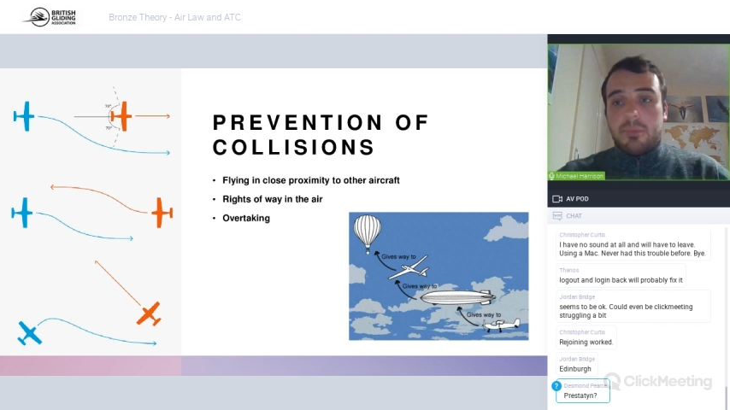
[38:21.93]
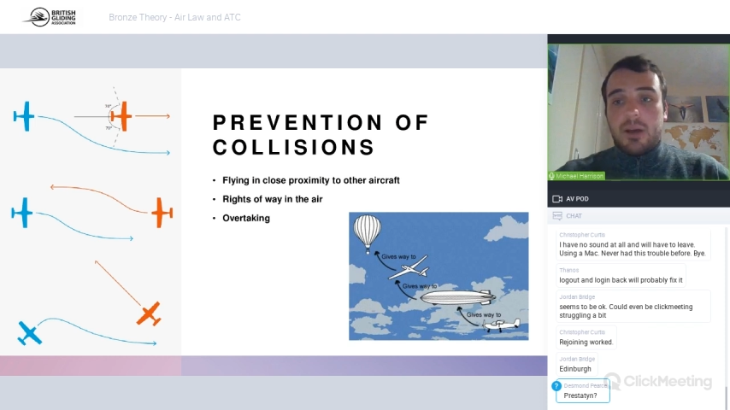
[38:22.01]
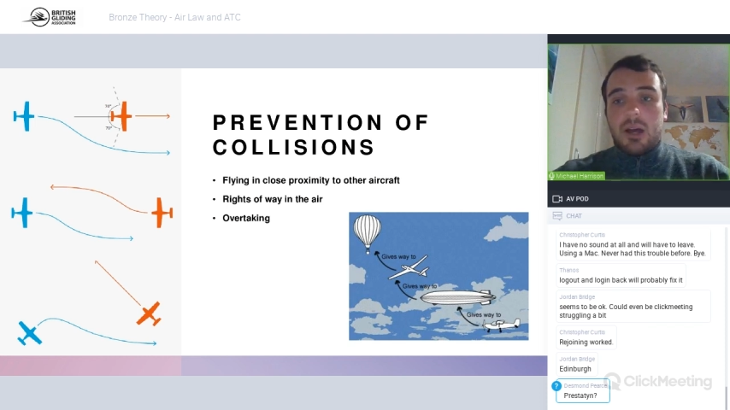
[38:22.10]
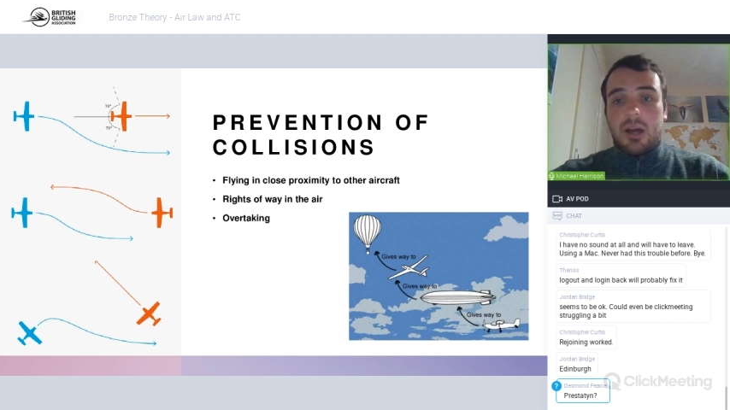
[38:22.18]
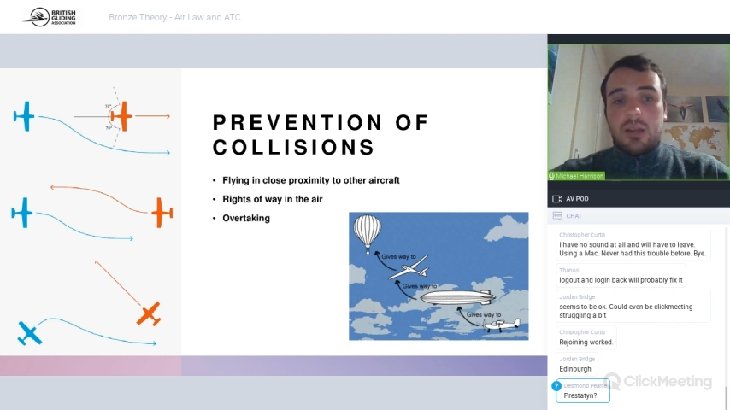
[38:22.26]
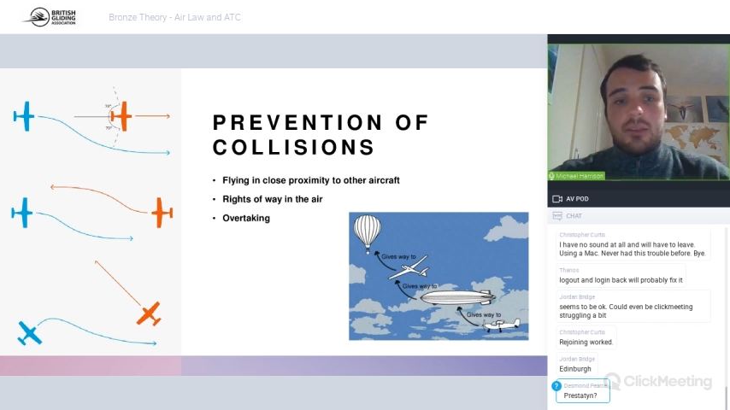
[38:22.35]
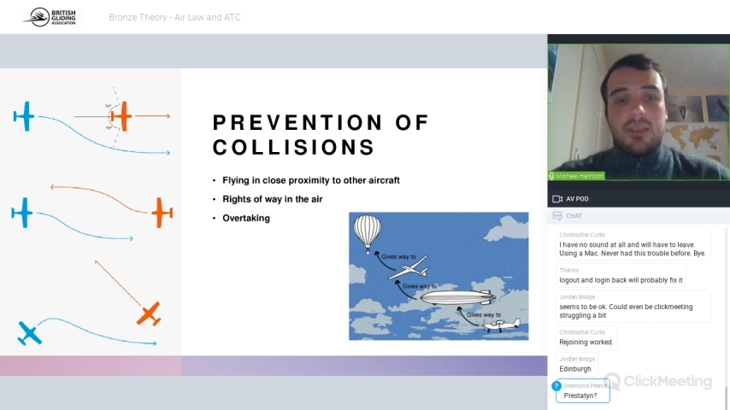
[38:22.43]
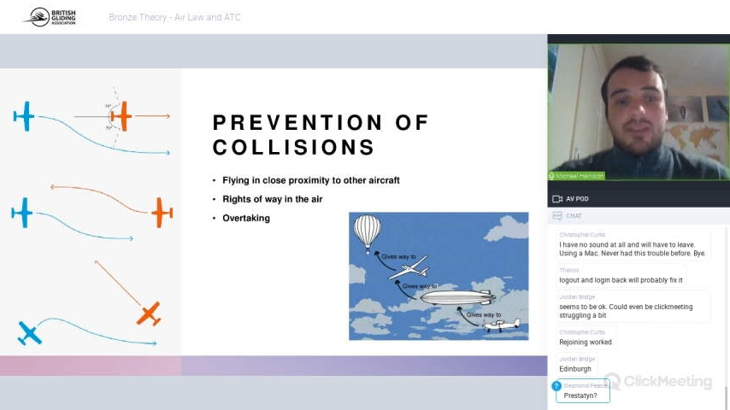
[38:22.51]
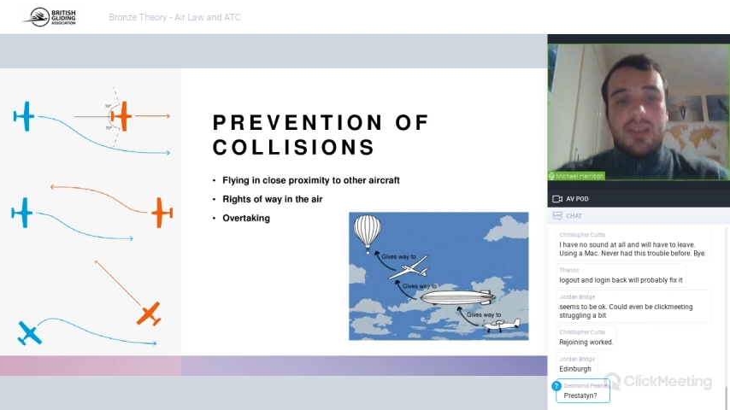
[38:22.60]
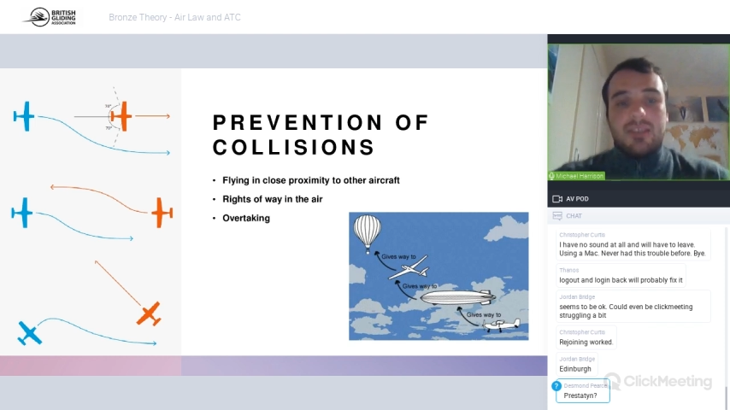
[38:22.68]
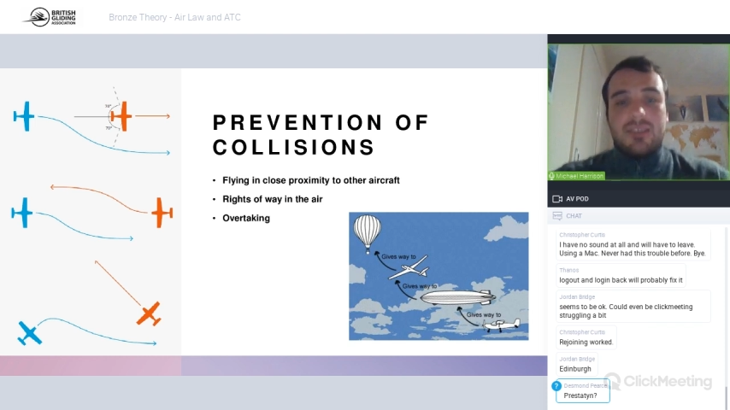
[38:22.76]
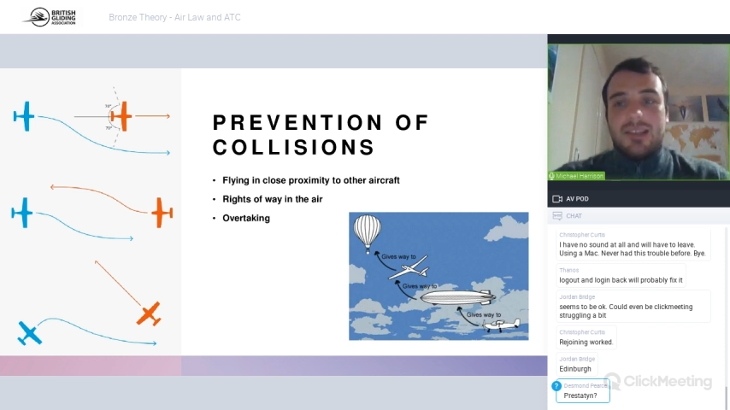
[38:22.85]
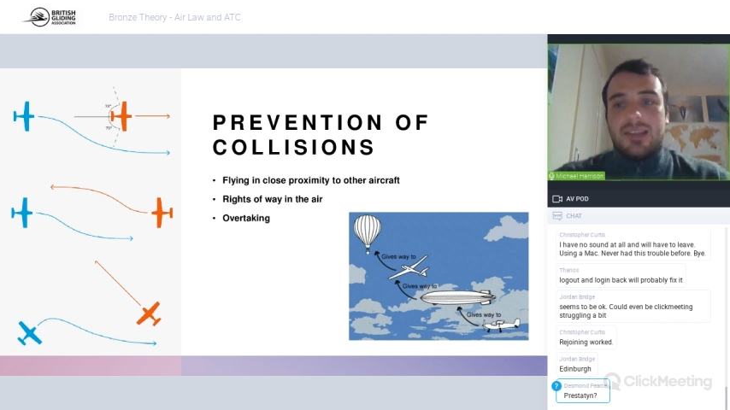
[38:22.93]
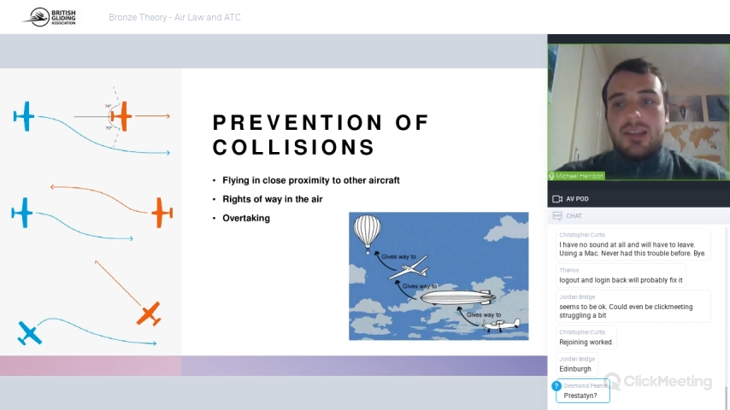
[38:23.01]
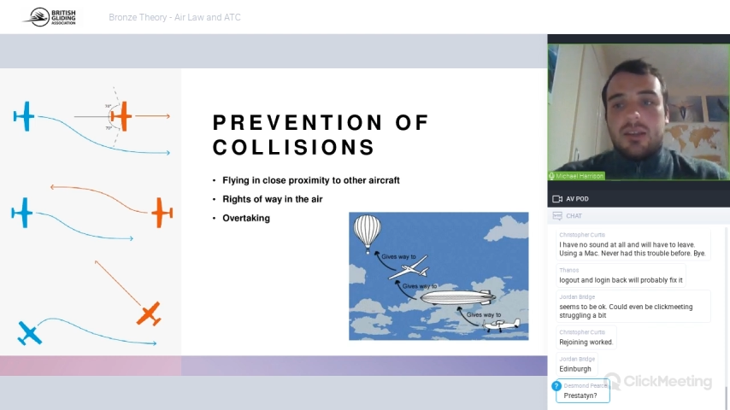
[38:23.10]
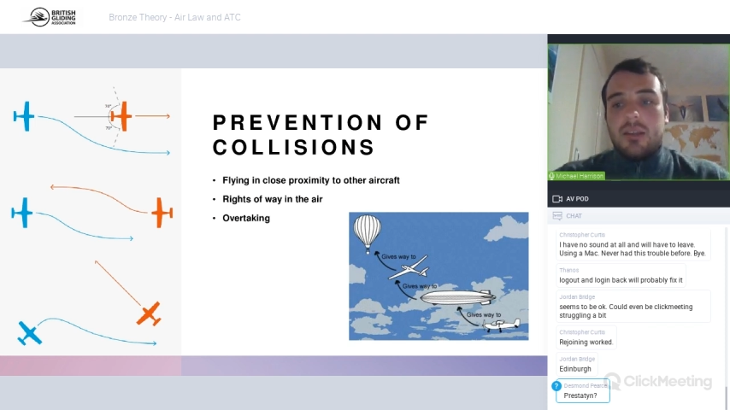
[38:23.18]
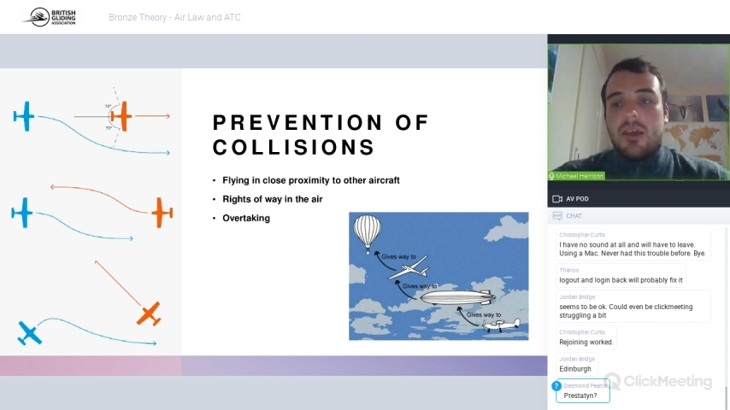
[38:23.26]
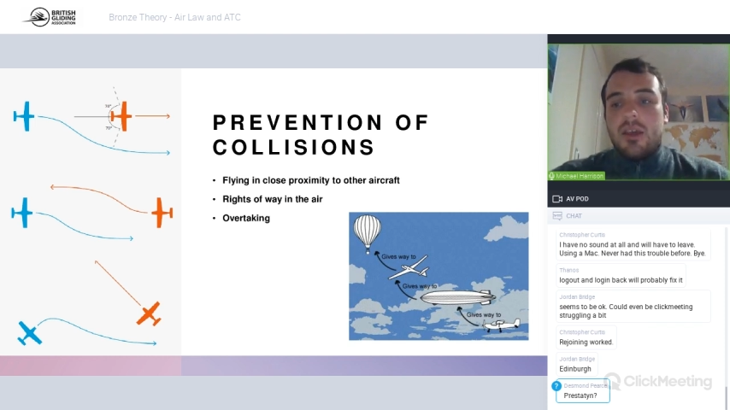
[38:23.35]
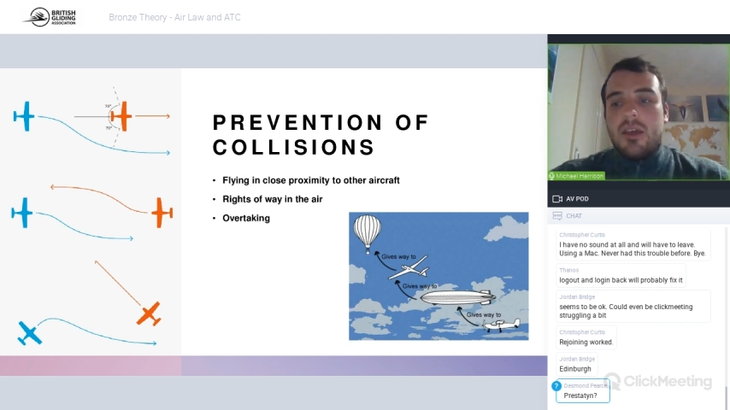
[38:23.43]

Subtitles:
but essentially